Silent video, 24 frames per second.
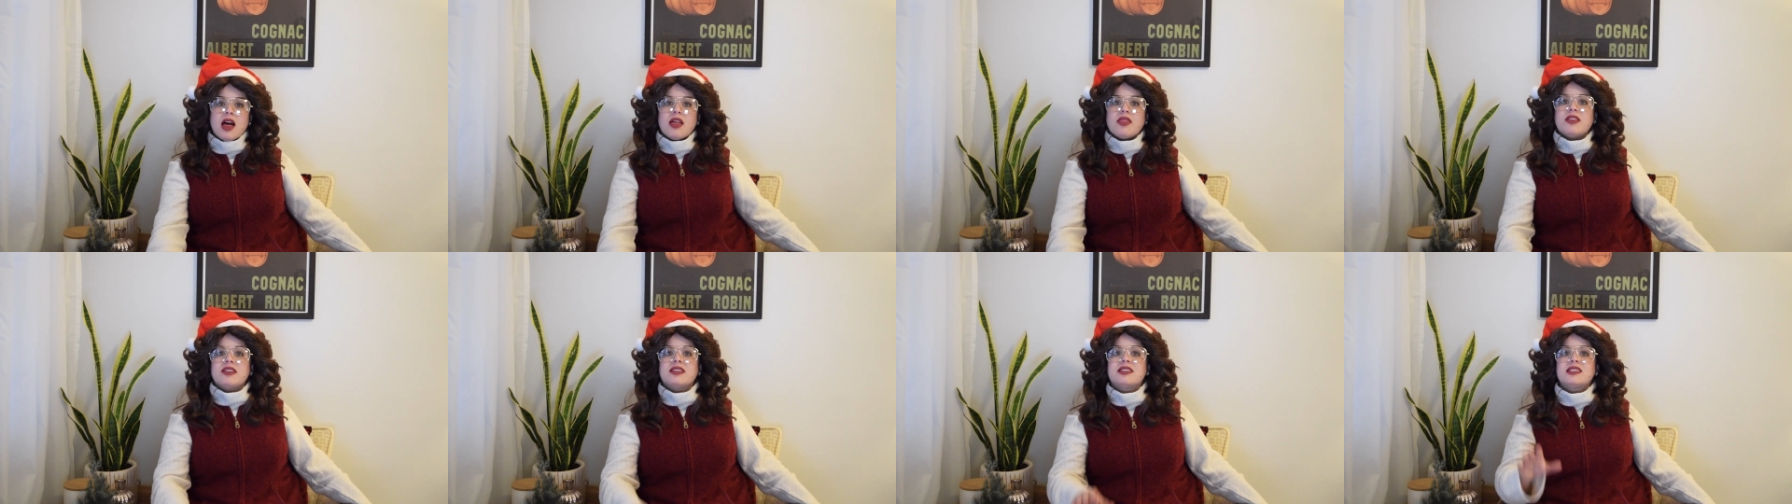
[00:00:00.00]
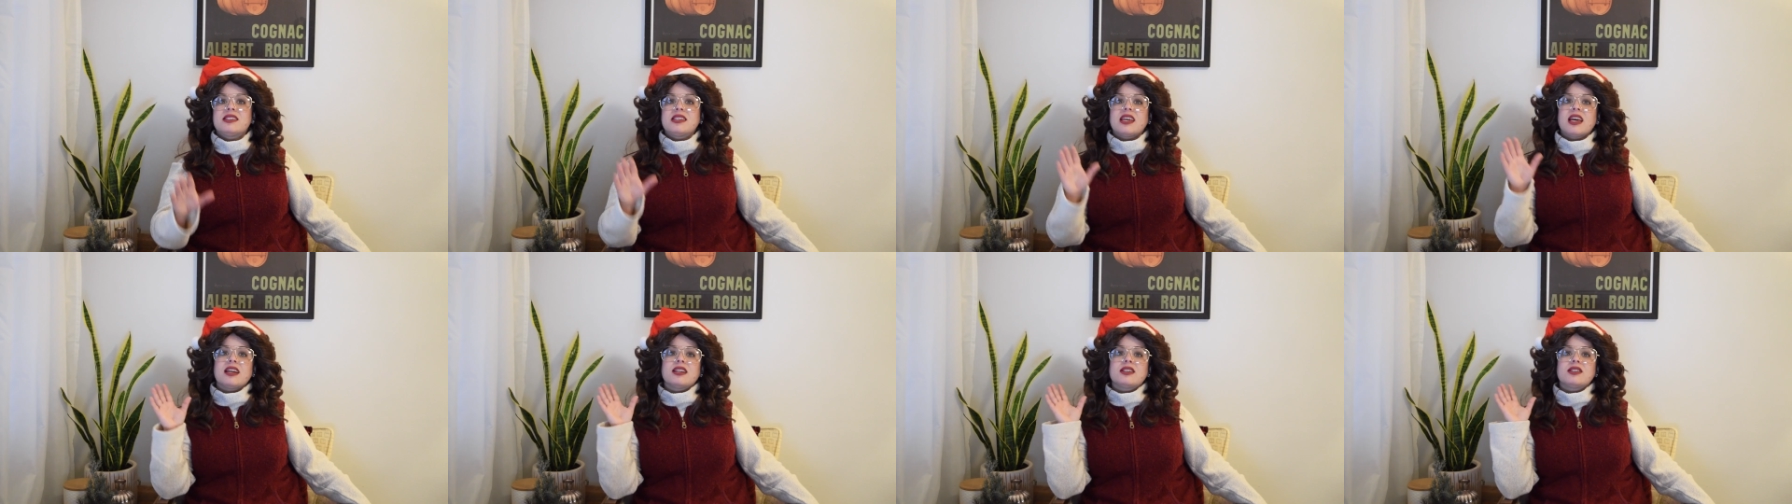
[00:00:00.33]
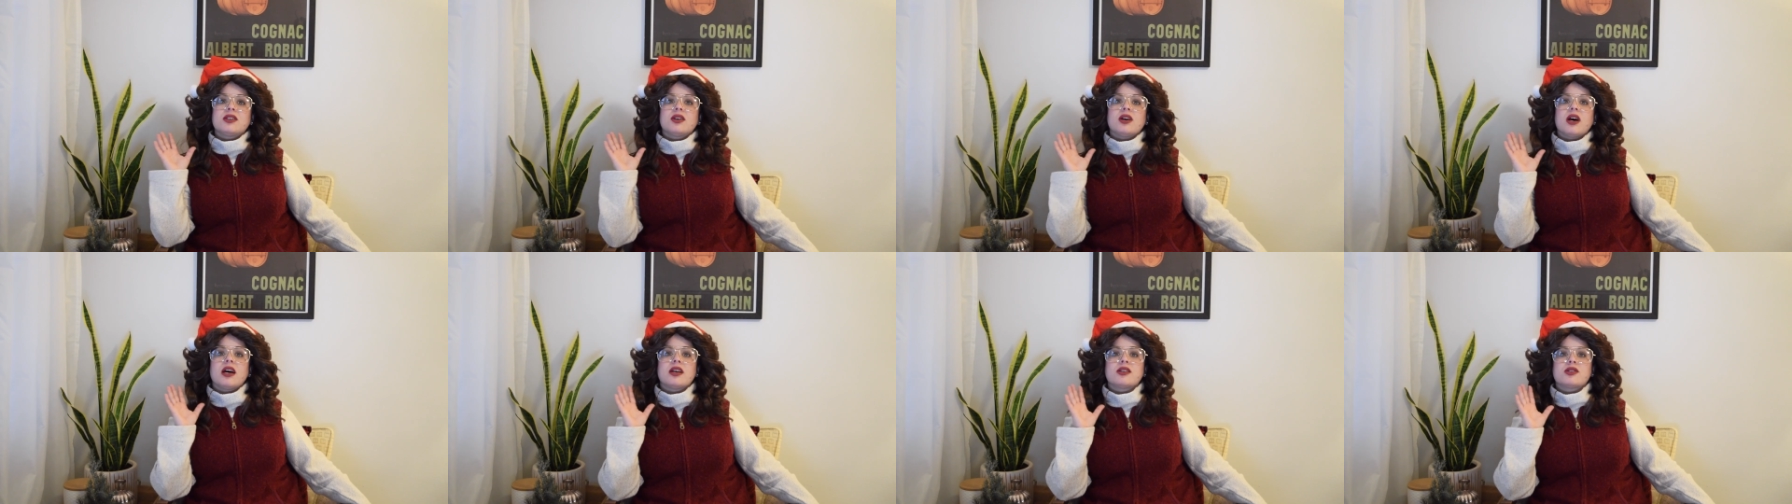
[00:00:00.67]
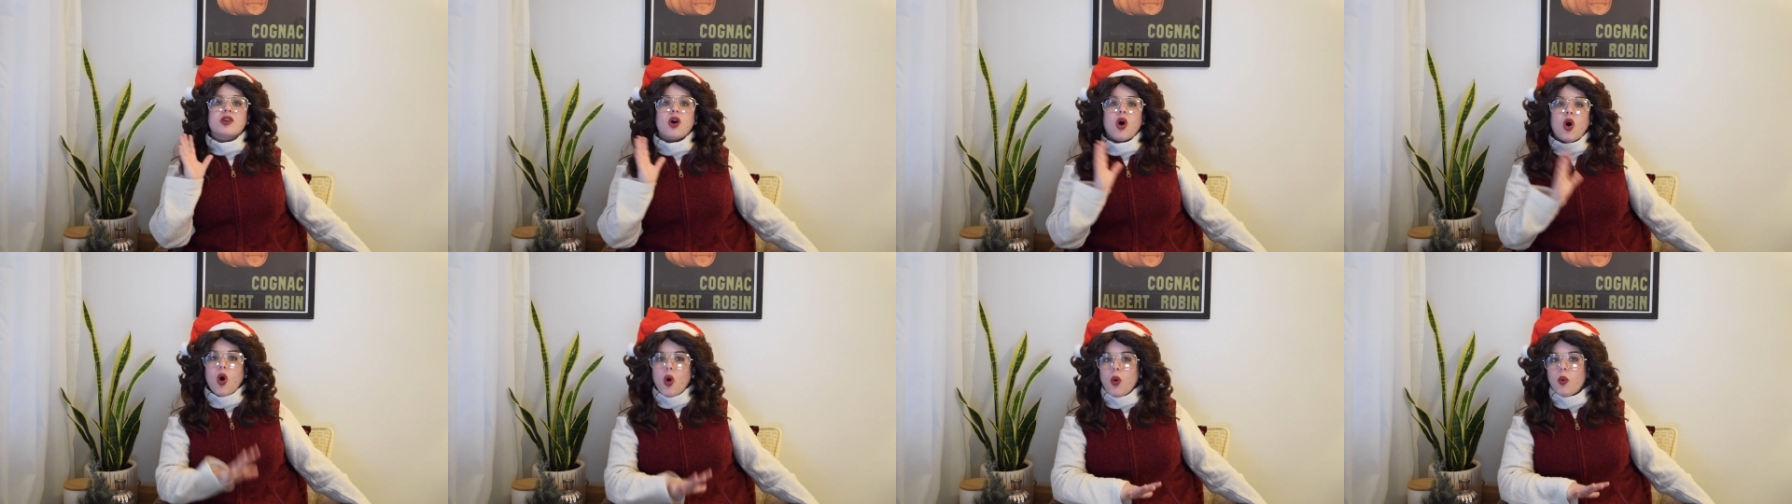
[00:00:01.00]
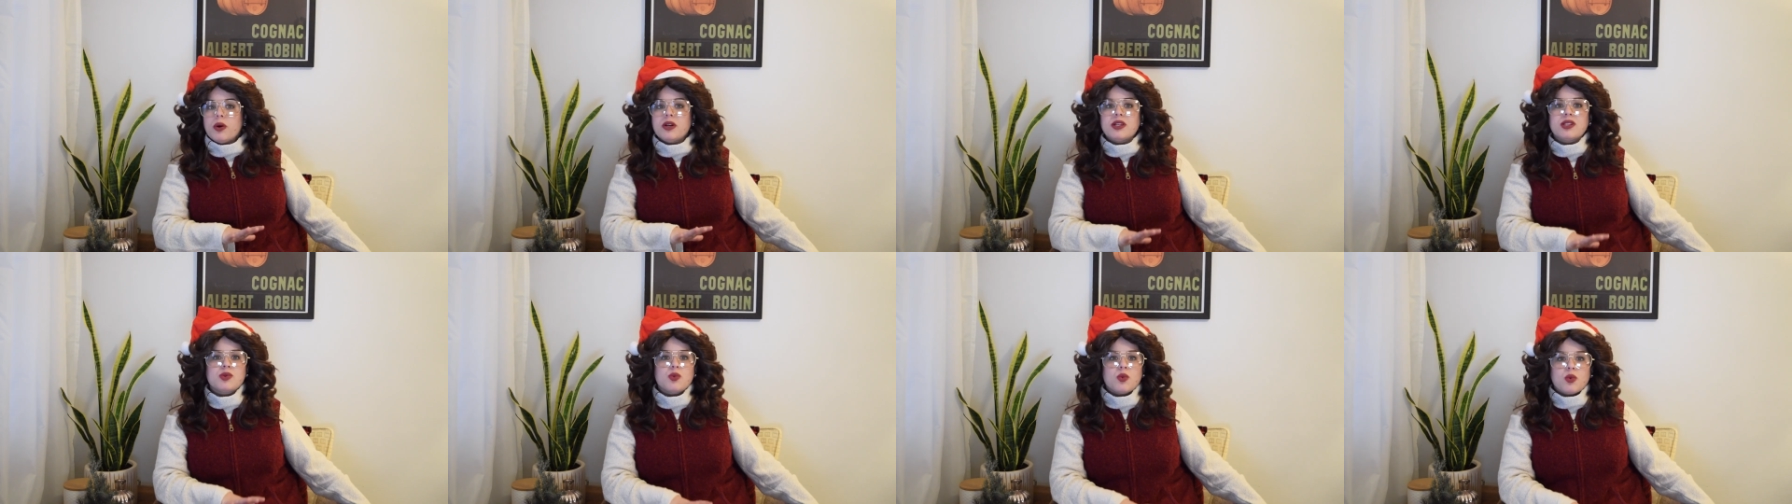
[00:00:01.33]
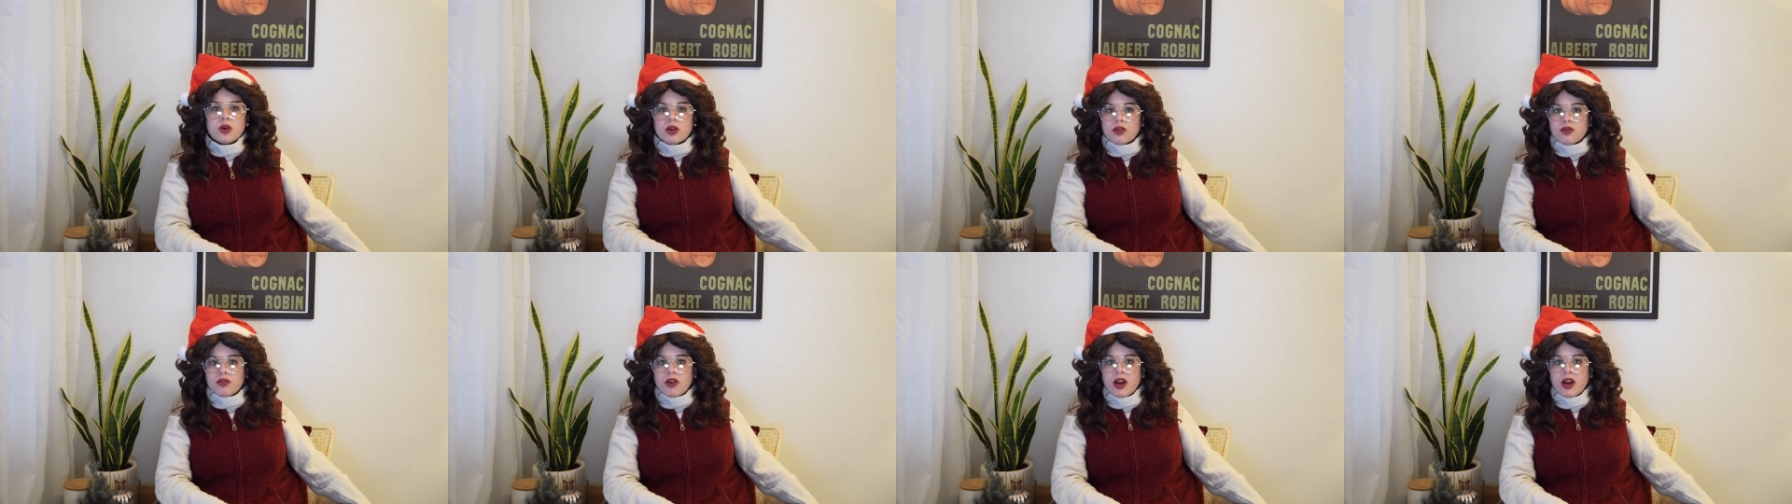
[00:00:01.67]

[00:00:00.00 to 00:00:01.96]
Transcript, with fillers: that Santa has always worn